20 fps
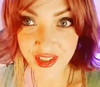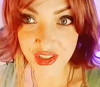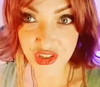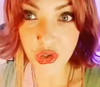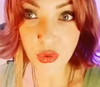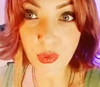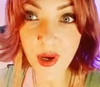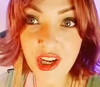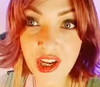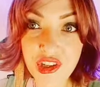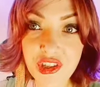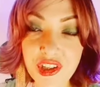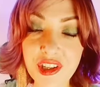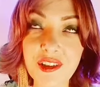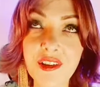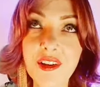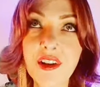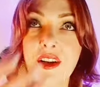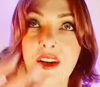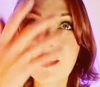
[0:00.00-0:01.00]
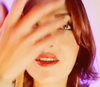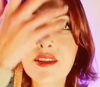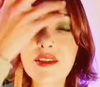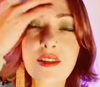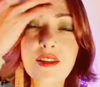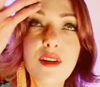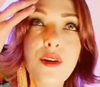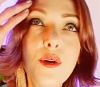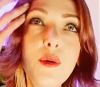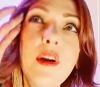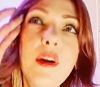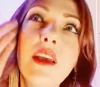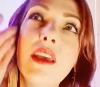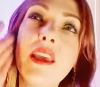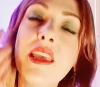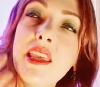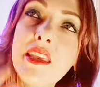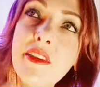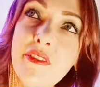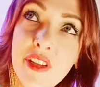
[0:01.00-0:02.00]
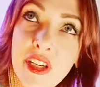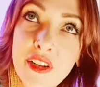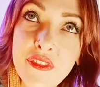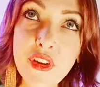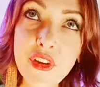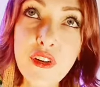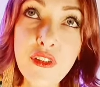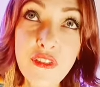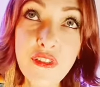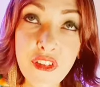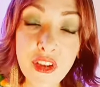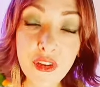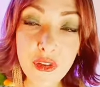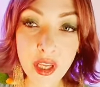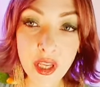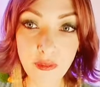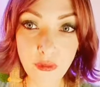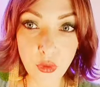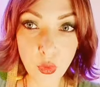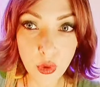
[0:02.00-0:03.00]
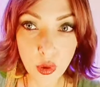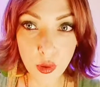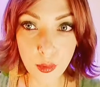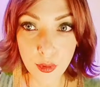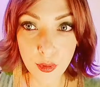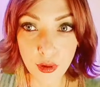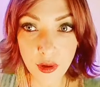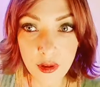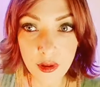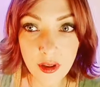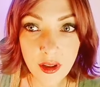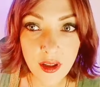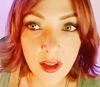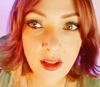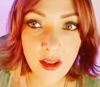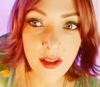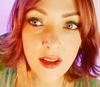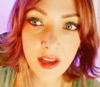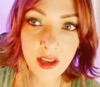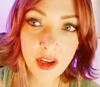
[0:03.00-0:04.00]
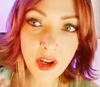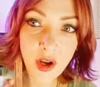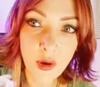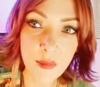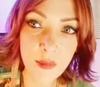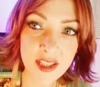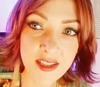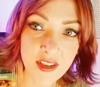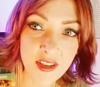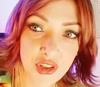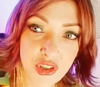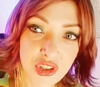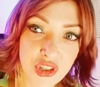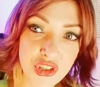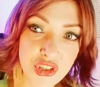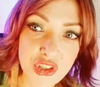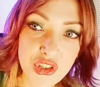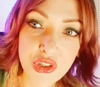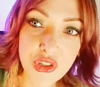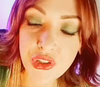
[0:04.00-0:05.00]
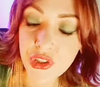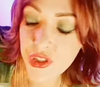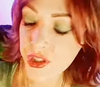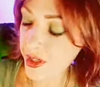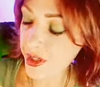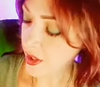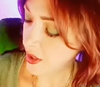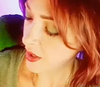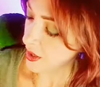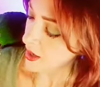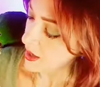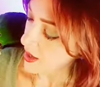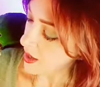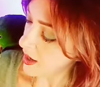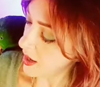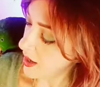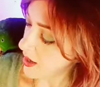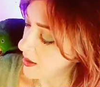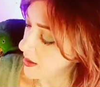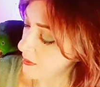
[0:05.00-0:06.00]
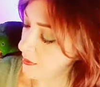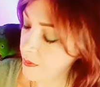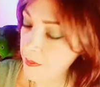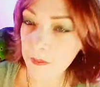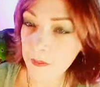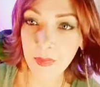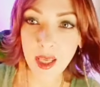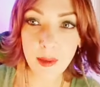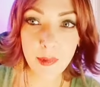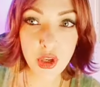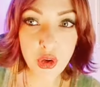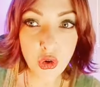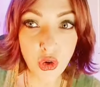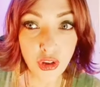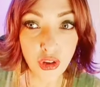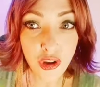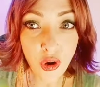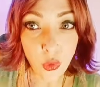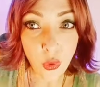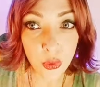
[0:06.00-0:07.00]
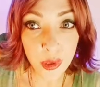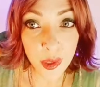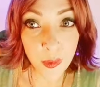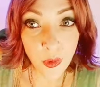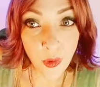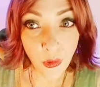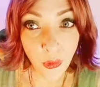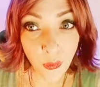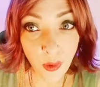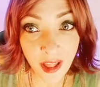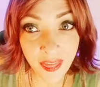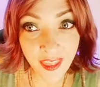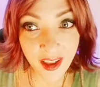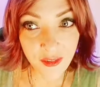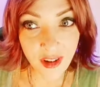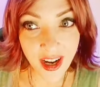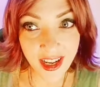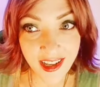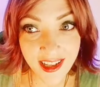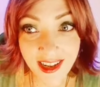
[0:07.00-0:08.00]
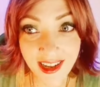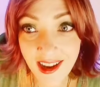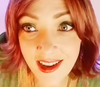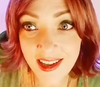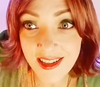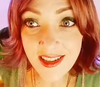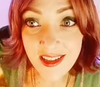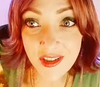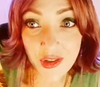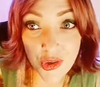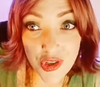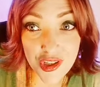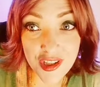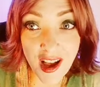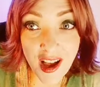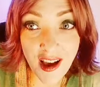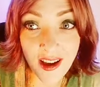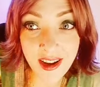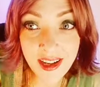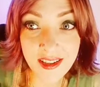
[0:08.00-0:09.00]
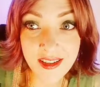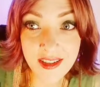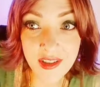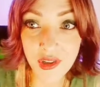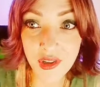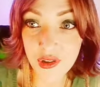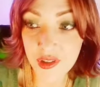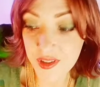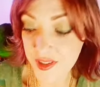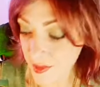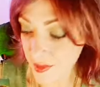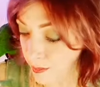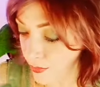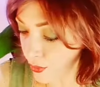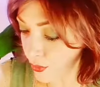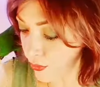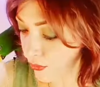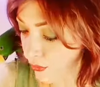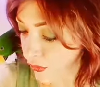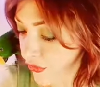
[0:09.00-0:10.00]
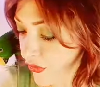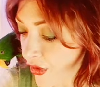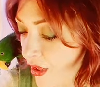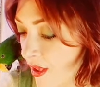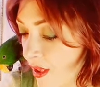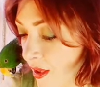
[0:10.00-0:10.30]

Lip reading: situation. So even if you're feeling vulnerable, you know, misunderstood, maybe you're the only one that recognizes your signs and your symbols,